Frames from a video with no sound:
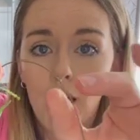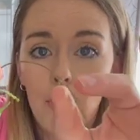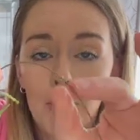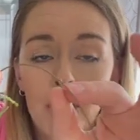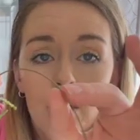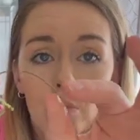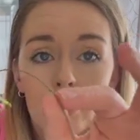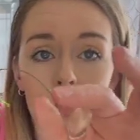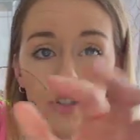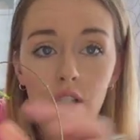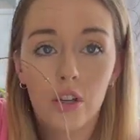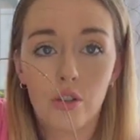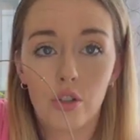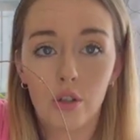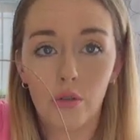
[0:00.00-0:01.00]
it will
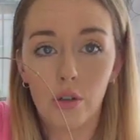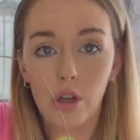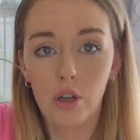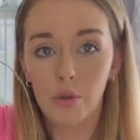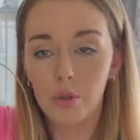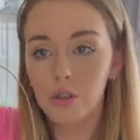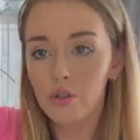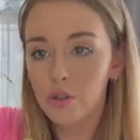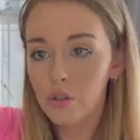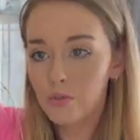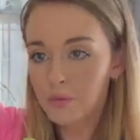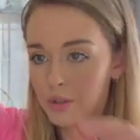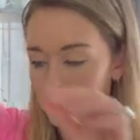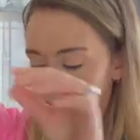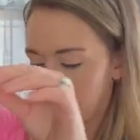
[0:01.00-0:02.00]
start to grow new
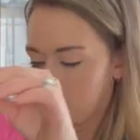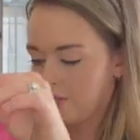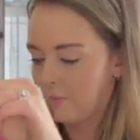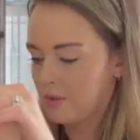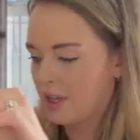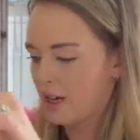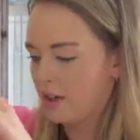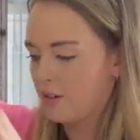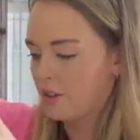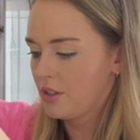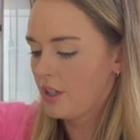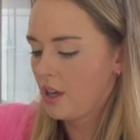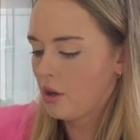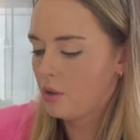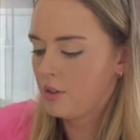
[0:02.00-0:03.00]
roots from there.
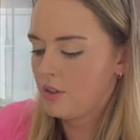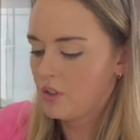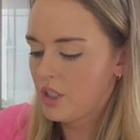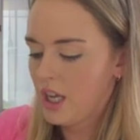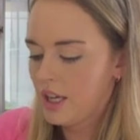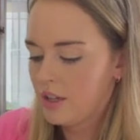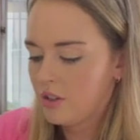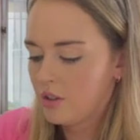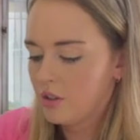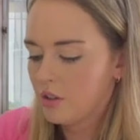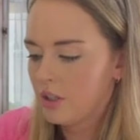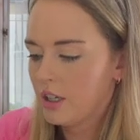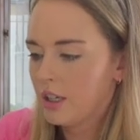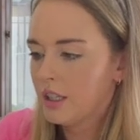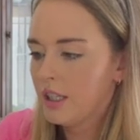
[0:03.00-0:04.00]
So take
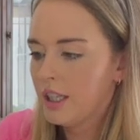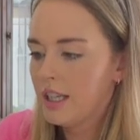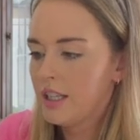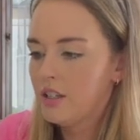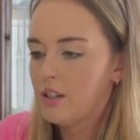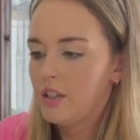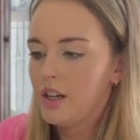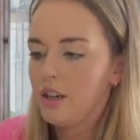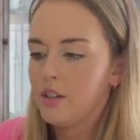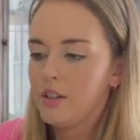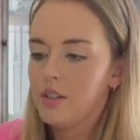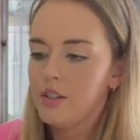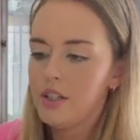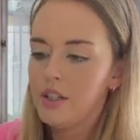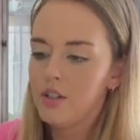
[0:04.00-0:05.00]
your clean, sterile
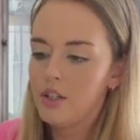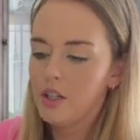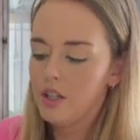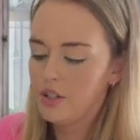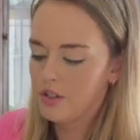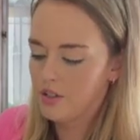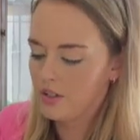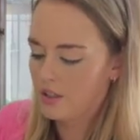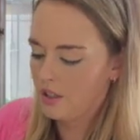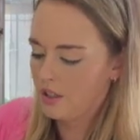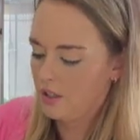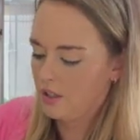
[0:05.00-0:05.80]
scissors,